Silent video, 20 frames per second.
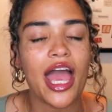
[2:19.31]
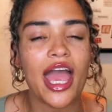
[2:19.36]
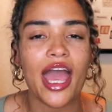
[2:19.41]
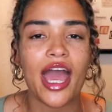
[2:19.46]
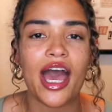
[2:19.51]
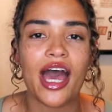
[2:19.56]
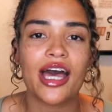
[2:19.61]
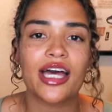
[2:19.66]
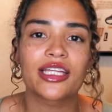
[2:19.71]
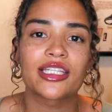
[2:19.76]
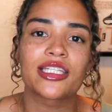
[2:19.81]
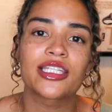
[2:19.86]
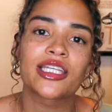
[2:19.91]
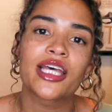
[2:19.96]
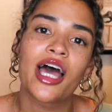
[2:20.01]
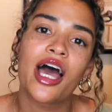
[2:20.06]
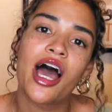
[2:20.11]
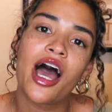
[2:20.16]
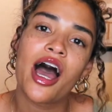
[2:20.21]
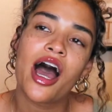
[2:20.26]
And
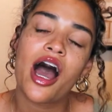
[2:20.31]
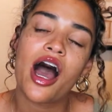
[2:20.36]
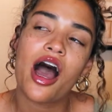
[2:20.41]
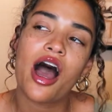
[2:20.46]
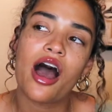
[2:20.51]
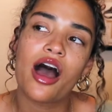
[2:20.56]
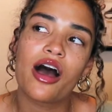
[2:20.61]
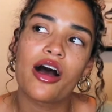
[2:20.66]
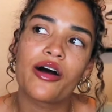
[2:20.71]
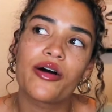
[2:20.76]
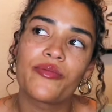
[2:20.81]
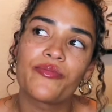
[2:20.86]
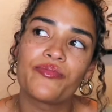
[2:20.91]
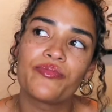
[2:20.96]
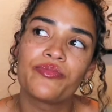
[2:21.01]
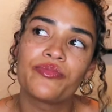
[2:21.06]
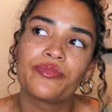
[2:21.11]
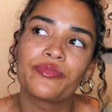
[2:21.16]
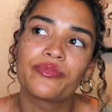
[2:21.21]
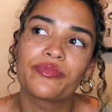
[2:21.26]

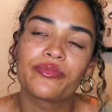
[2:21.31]
um,